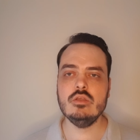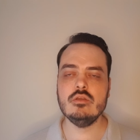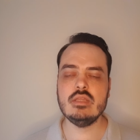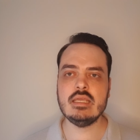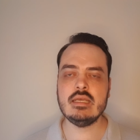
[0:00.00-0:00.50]

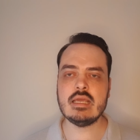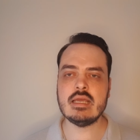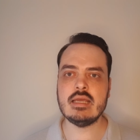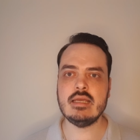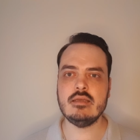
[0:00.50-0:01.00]
You then
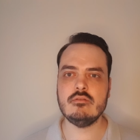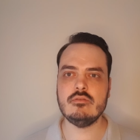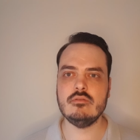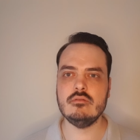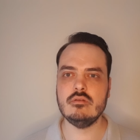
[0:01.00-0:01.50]
have
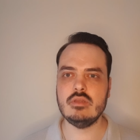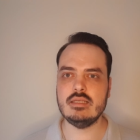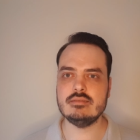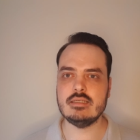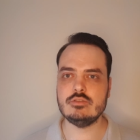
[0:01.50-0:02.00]

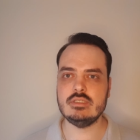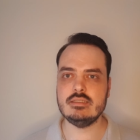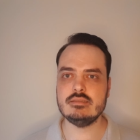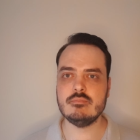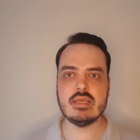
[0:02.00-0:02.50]
things such
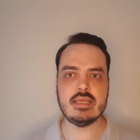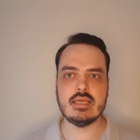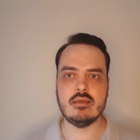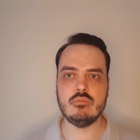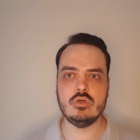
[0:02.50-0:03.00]
as
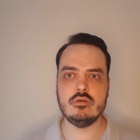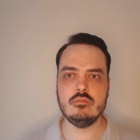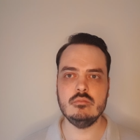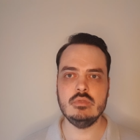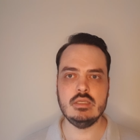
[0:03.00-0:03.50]
makeup. Well,
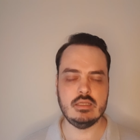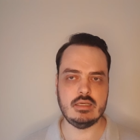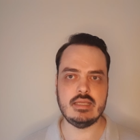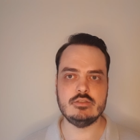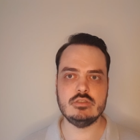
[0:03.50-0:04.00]

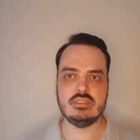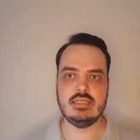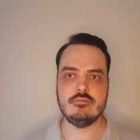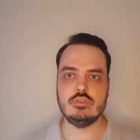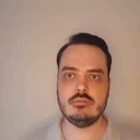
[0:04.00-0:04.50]
in ancient
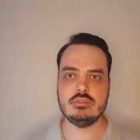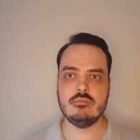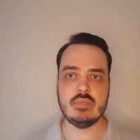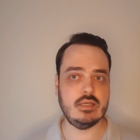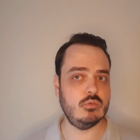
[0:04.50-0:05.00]
Egypt,
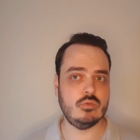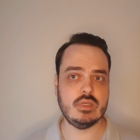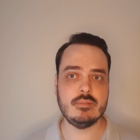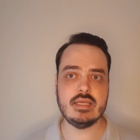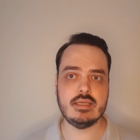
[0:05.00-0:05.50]
men would
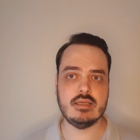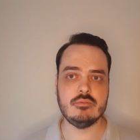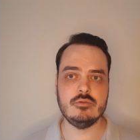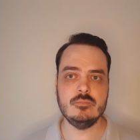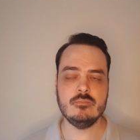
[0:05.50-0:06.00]
wear makeup,
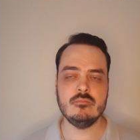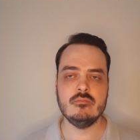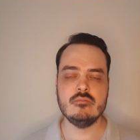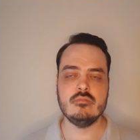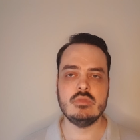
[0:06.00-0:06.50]

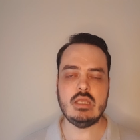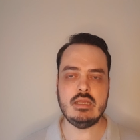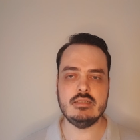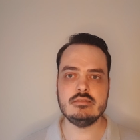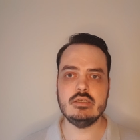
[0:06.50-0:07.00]

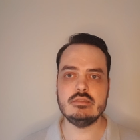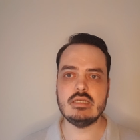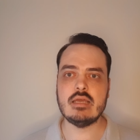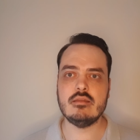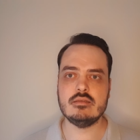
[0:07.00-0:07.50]
and in
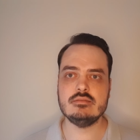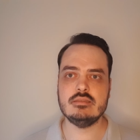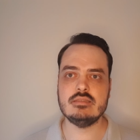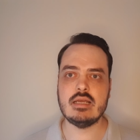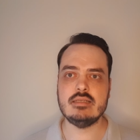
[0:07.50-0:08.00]
certain other
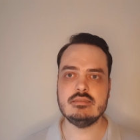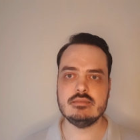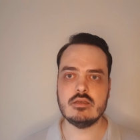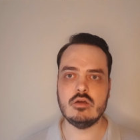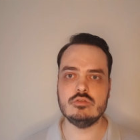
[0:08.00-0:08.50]
societies
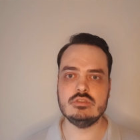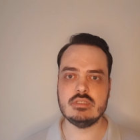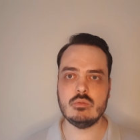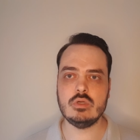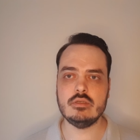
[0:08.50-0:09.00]
and cultures
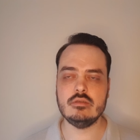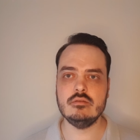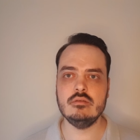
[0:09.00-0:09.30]
they would.